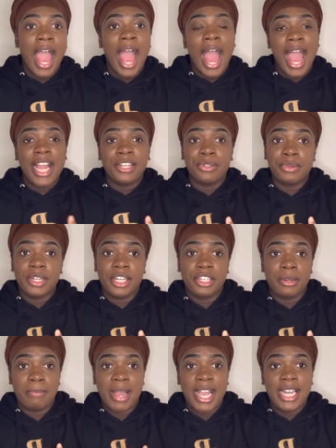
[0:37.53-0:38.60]
I do it under
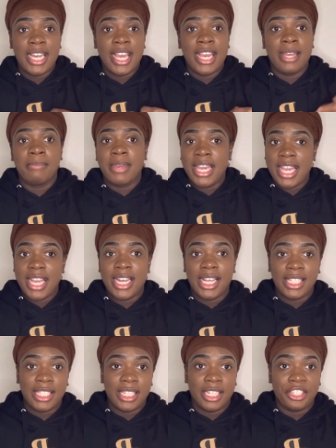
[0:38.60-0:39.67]
my name. He does
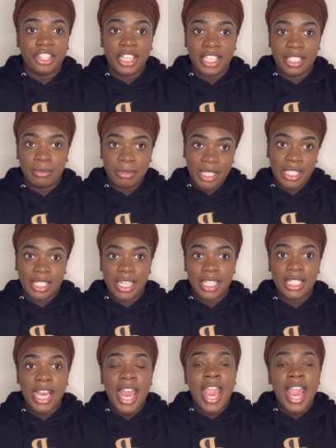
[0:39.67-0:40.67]
it under his business.